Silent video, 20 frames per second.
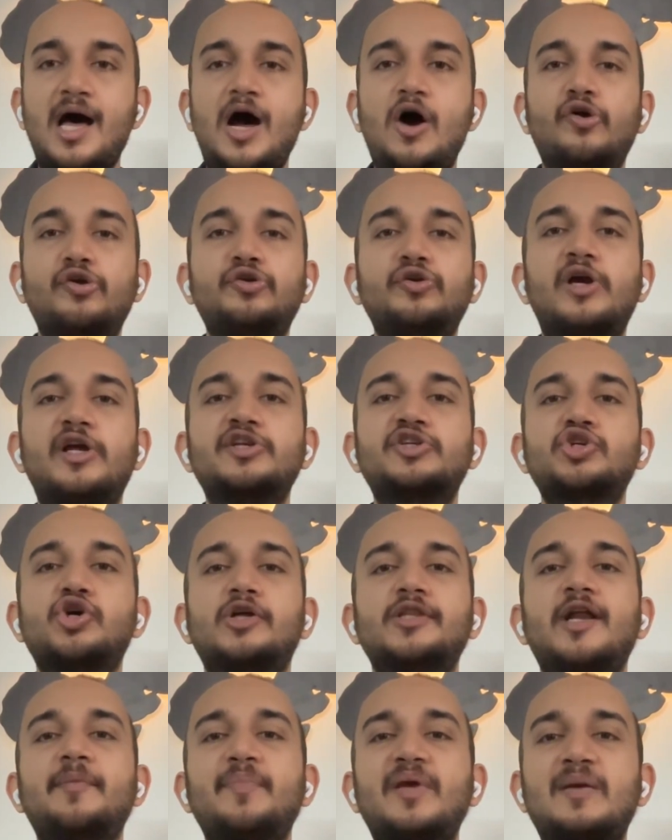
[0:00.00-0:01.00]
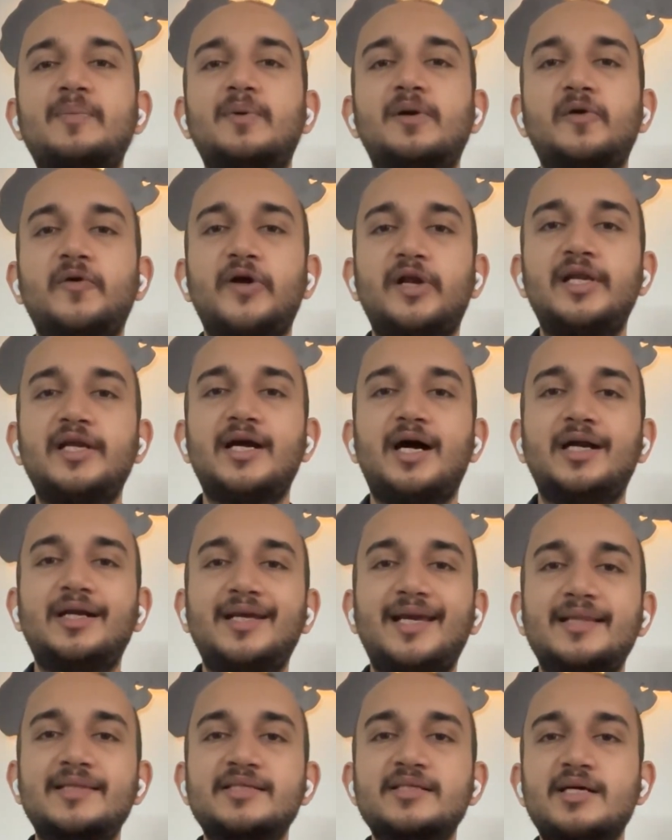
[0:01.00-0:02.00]
how do you ensure that people really
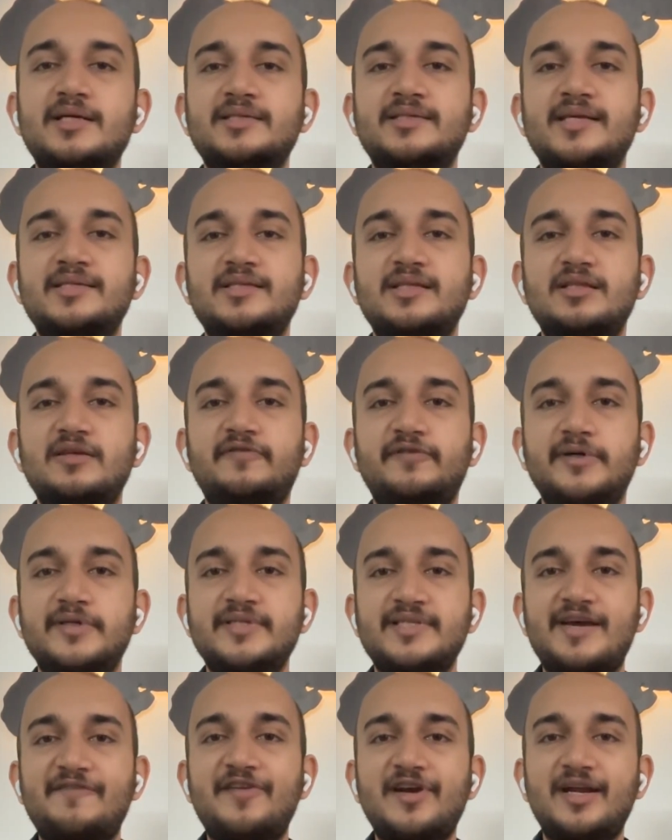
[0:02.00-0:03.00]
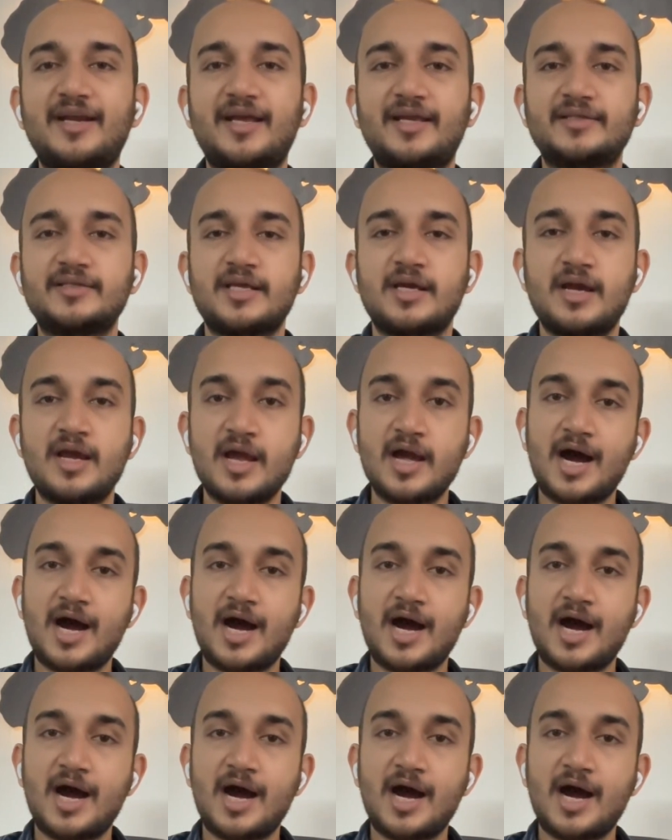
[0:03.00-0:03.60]
attain success in the first 7 days?